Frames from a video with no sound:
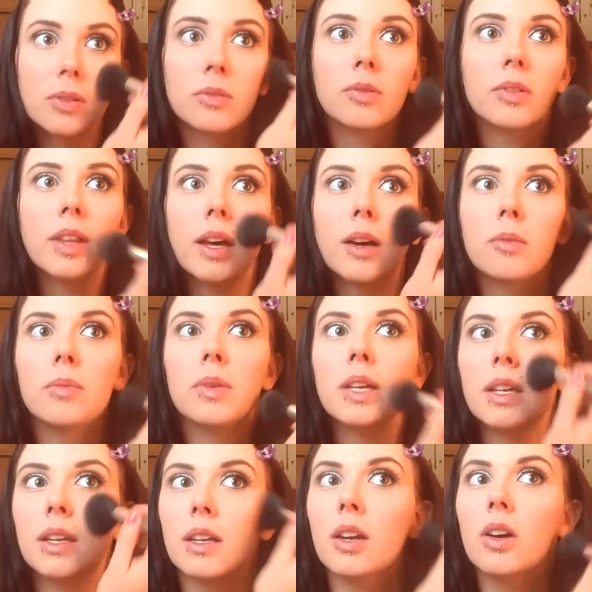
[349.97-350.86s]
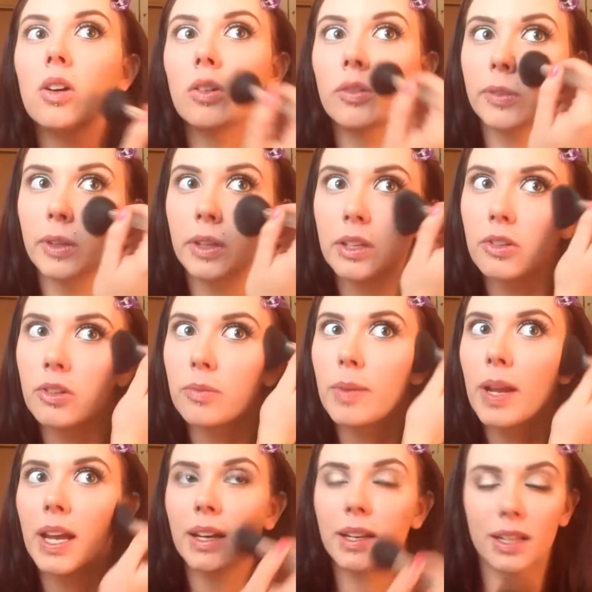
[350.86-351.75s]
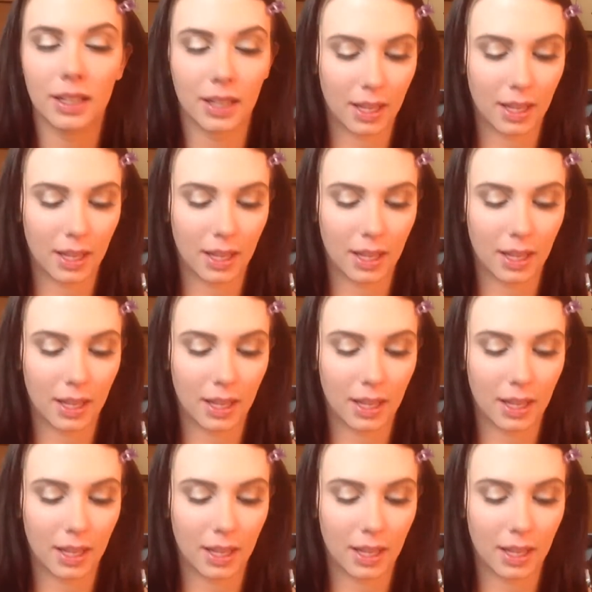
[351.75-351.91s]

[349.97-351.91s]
without being overly dramatic,